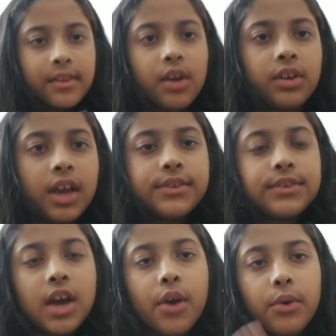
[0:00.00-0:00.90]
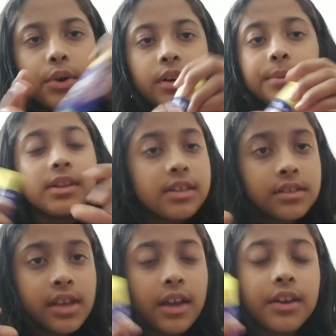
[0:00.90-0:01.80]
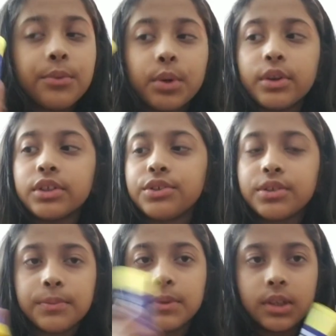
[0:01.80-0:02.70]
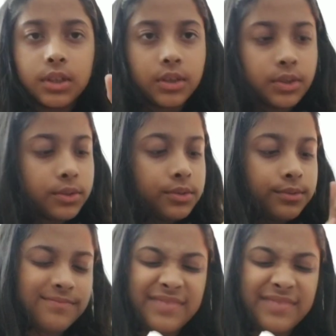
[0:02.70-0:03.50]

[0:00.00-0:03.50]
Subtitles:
Okay, so how we're going to put it together, we're going to use some glue.